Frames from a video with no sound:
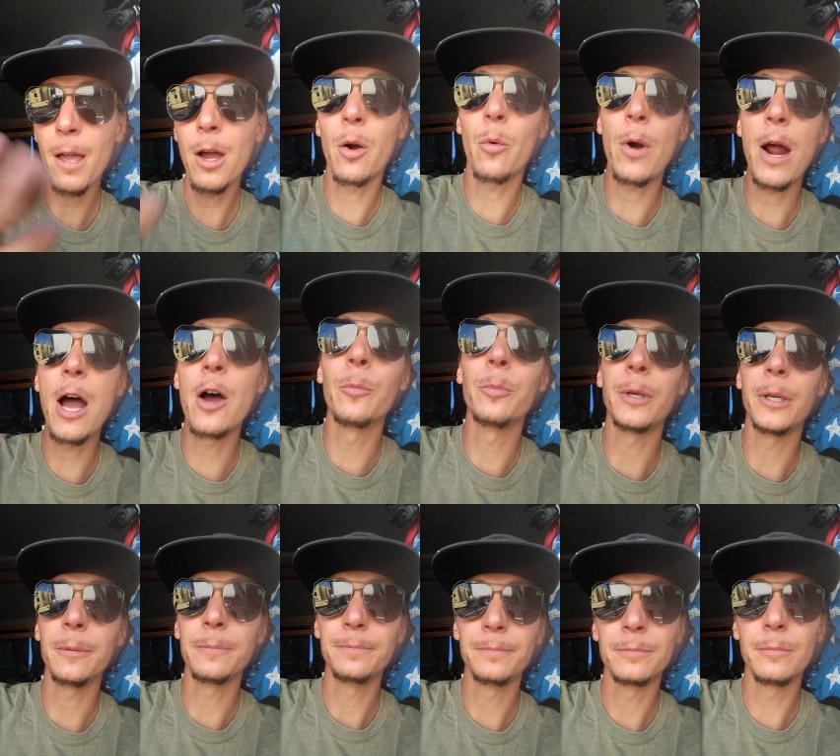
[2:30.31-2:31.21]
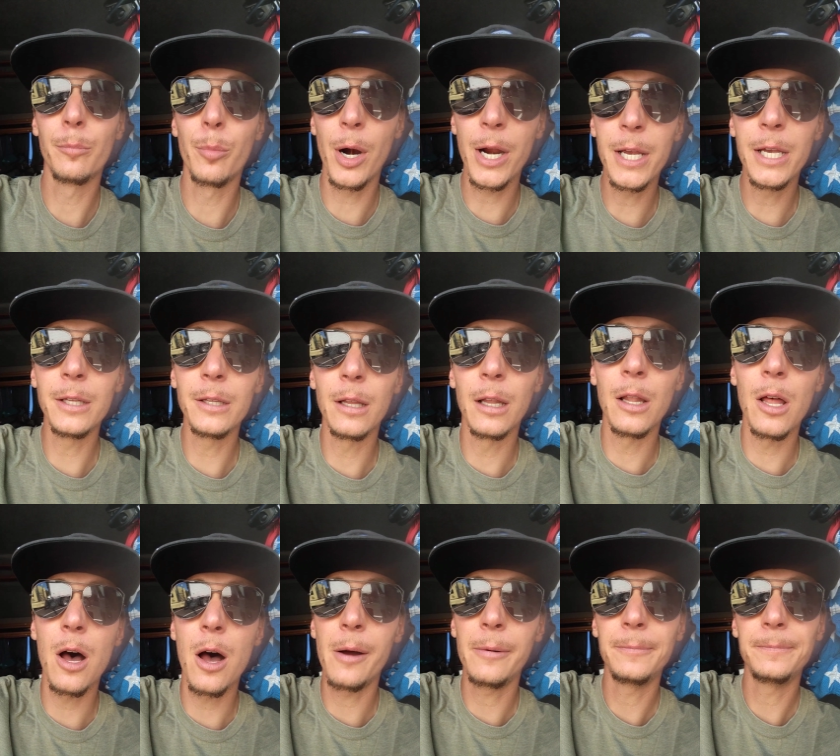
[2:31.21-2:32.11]
around me, breaking the
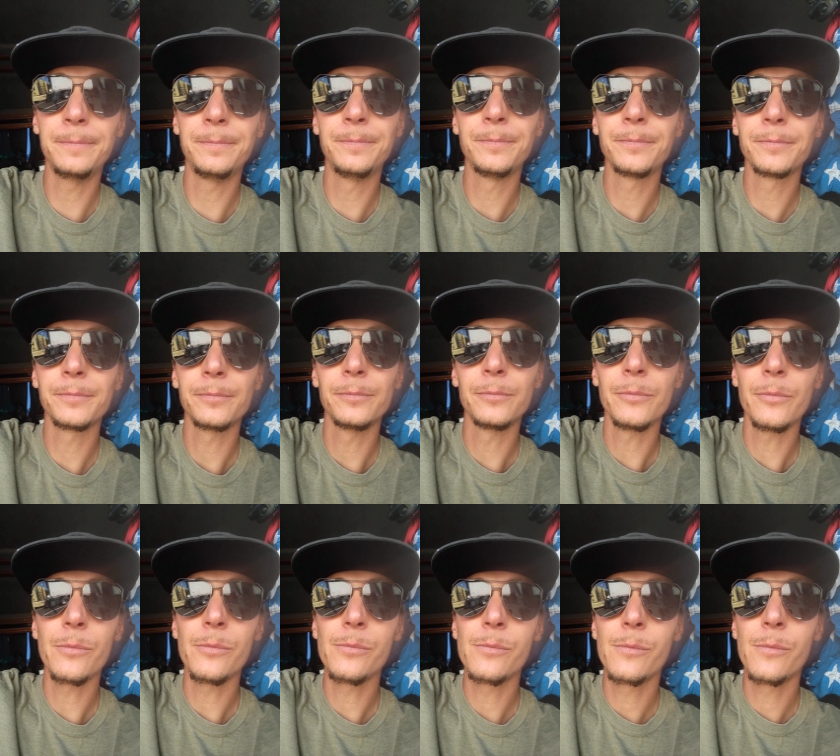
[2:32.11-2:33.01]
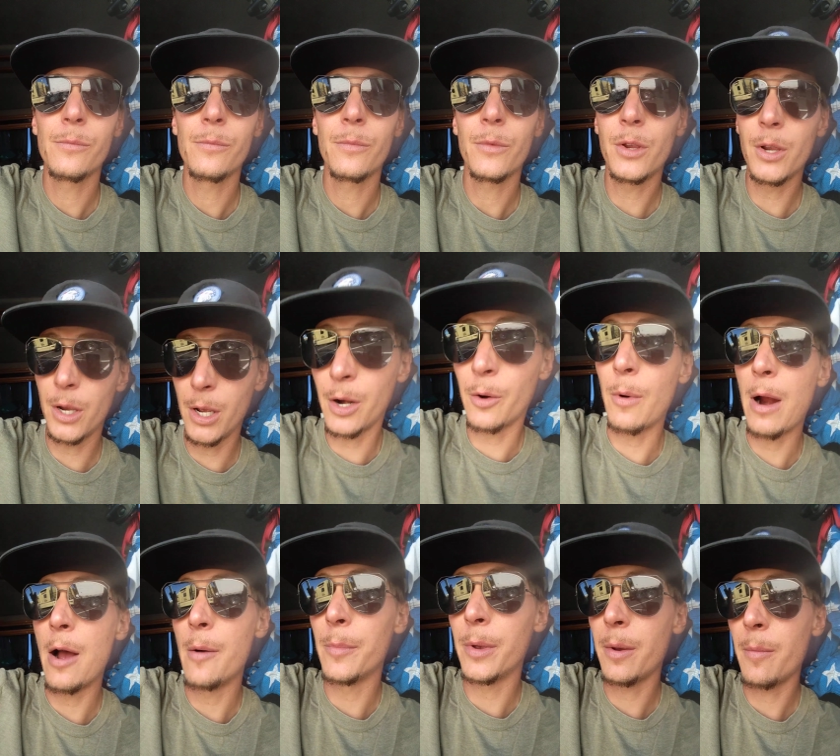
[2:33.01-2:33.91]
law to get
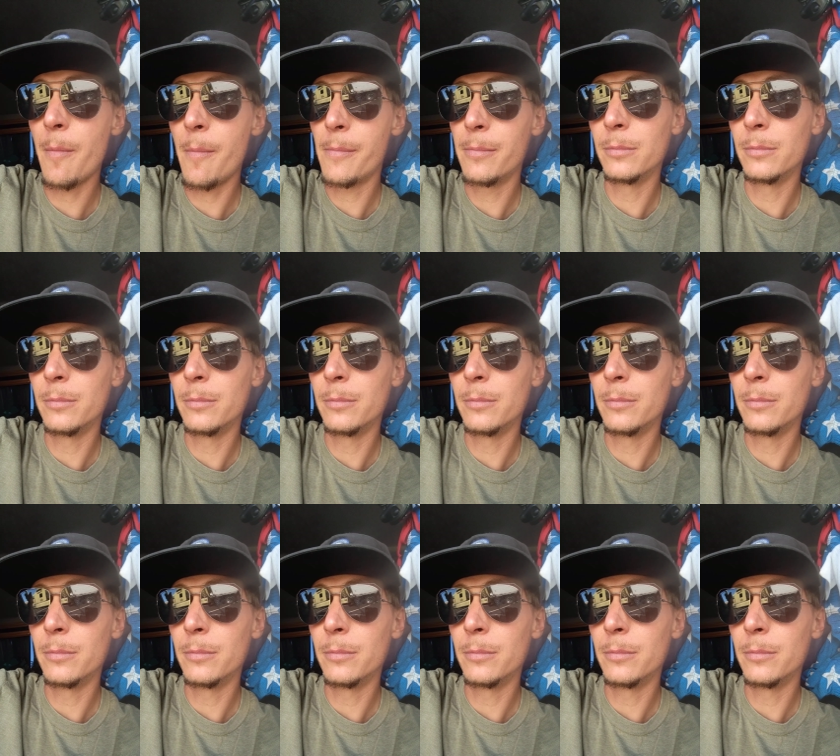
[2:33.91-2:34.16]
around me.